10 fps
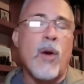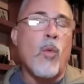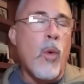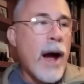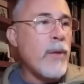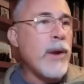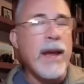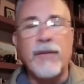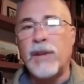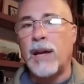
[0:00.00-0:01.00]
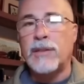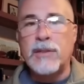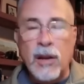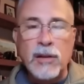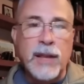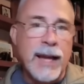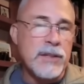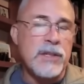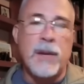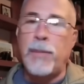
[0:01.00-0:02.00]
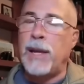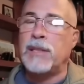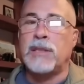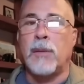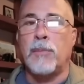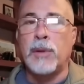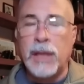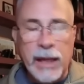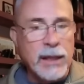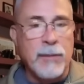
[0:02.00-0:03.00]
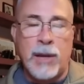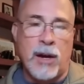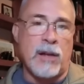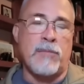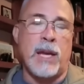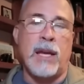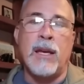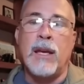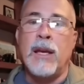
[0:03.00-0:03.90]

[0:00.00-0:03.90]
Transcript: Why we have not sunk that ship is completely beyond me.